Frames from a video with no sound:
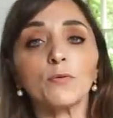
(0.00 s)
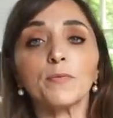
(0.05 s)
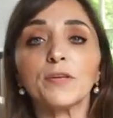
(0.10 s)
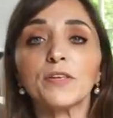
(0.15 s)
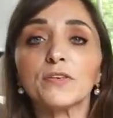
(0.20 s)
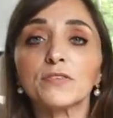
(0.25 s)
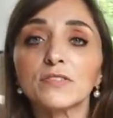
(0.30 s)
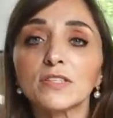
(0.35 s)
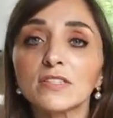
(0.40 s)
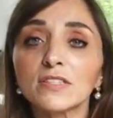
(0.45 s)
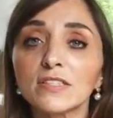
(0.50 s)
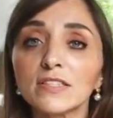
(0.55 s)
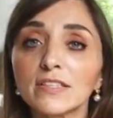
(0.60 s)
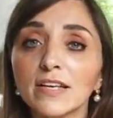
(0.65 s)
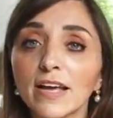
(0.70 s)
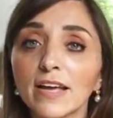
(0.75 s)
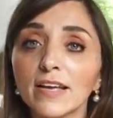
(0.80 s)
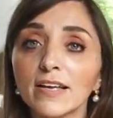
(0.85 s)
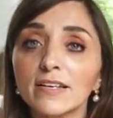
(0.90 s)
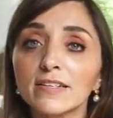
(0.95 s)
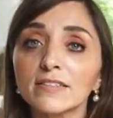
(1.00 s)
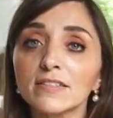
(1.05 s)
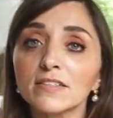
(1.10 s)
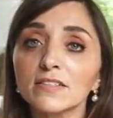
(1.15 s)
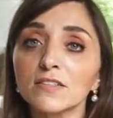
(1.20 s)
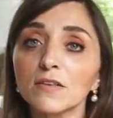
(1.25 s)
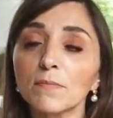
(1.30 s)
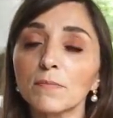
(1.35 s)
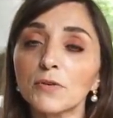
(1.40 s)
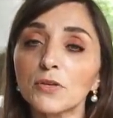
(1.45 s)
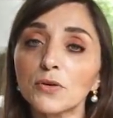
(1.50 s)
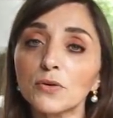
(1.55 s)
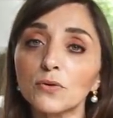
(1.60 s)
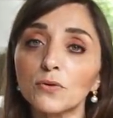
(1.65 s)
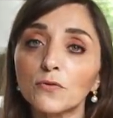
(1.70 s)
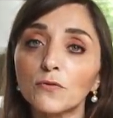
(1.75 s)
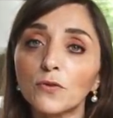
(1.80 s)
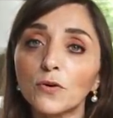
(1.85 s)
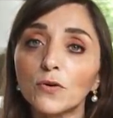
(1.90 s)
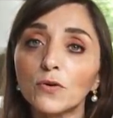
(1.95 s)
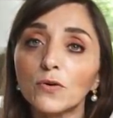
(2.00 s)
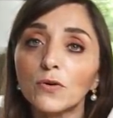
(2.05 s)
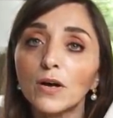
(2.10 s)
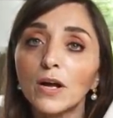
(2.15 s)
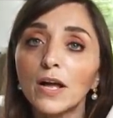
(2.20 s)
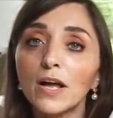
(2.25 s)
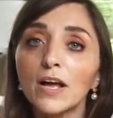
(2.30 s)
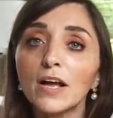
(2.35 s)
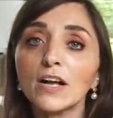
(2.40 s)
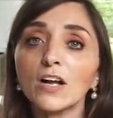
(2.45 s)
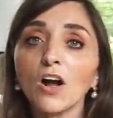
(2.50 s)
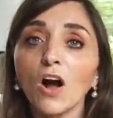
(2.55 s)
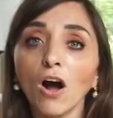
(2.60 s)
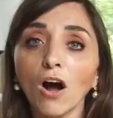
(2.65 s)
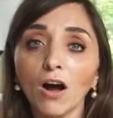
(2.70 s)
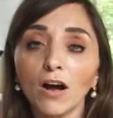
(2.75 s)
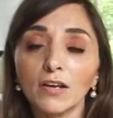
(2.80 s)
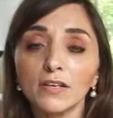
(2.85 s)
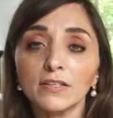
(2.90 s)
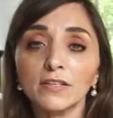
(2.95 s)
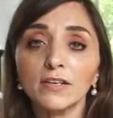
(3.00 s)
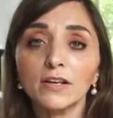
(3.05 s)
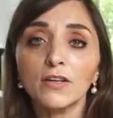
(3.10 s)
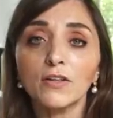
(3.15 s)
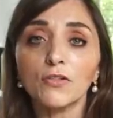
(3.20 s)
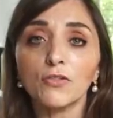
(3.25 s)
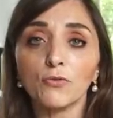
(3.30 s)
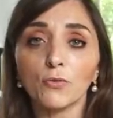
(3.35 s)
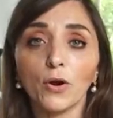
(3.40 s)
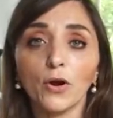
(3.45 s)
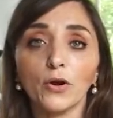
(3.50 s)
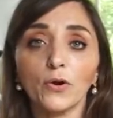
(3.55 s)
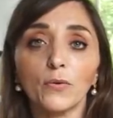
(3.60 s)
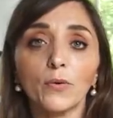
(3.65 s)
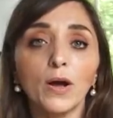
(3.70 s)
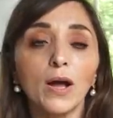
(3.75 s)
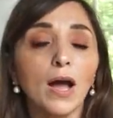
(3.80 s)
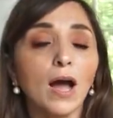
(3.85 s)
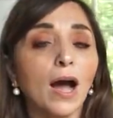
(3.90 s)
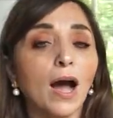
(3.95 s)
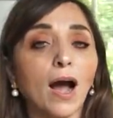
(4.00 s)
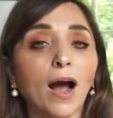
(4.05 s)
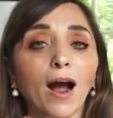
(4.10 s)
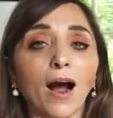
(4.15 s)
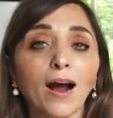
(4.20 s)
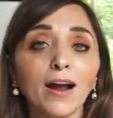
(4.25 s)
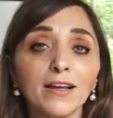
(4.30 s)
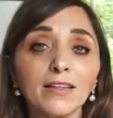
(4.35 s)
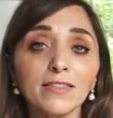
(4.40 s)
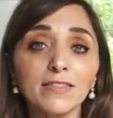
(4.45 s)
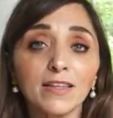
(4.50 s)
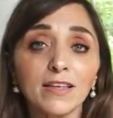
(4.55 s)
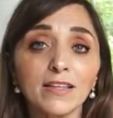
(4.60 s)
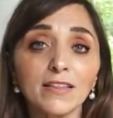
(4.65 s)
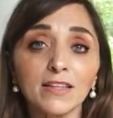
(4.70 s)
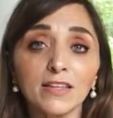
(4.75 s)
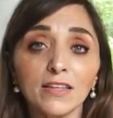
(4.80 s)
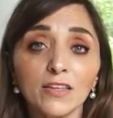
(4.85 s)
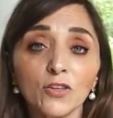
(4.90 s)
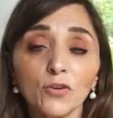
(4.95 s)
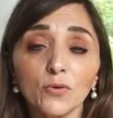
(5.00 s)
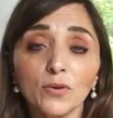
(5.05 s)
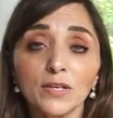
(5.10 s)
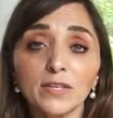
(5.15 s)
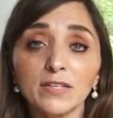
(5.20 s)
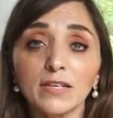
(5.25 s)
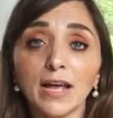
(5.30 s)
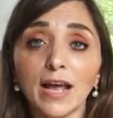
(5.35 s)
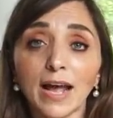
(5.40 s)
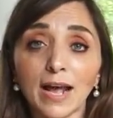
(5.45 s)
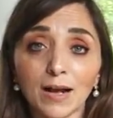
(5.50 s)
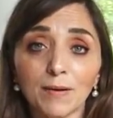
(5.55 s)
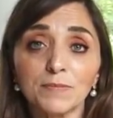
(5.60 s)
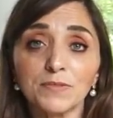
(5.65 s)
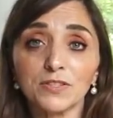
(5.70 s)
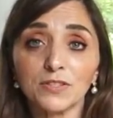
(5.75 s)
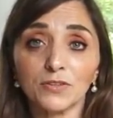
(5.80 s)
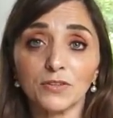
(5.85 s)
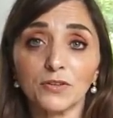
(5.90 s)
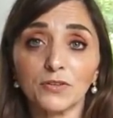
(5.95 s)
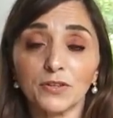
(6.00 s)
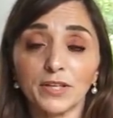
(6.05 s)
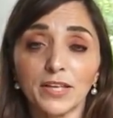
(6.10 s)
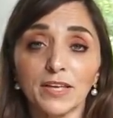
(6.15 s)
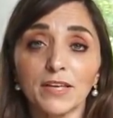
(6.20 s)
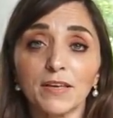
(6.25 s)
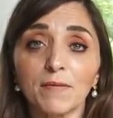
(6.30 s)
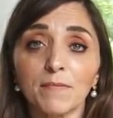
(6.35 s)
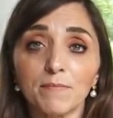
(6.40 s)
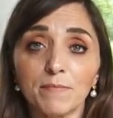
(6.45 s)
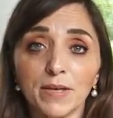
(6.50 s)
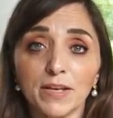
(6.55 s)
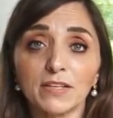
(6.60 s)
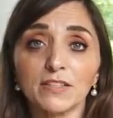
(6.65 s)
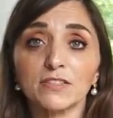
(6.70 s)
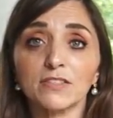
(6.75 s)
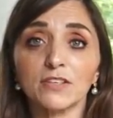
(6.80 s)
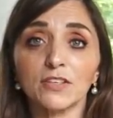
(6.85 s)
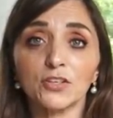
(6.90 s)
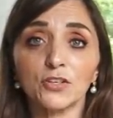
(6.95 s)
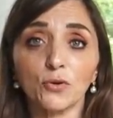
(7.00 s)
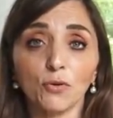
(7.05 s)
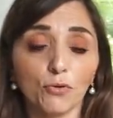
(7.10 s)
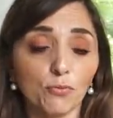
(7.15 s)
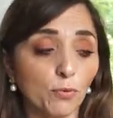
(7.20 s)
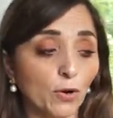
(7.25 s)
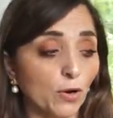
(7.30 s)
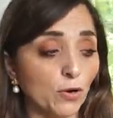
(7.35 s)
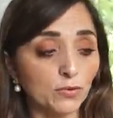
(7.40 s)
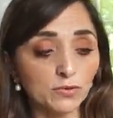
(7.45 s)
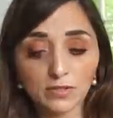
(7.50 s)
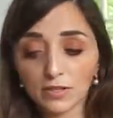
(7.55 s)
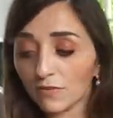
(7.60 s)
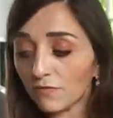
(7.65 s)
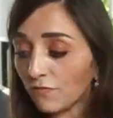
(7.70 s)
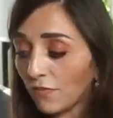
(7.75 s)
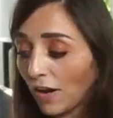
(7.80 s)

we'll be using today is this beautiful cotton throw. I think that you can absolutely mix your throws. In